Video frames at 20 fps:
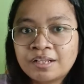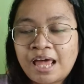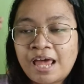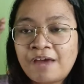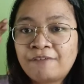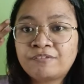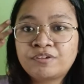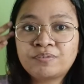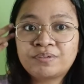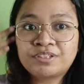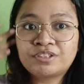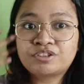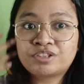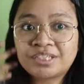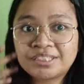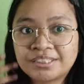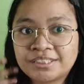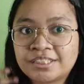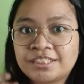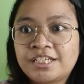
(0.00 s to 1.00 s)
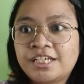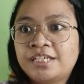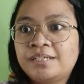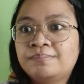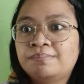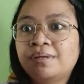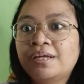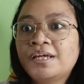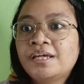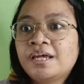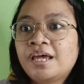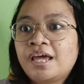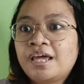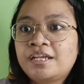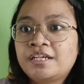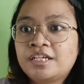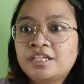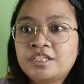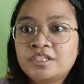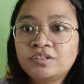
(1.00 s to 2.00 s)
Everyone trusted him, and
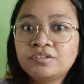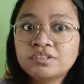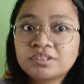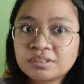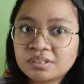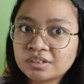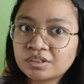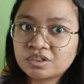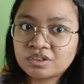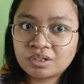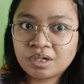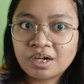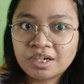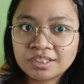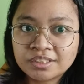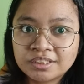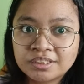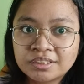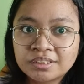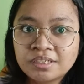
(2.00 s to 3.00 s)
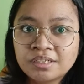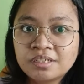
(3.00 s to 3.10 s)
he used that trust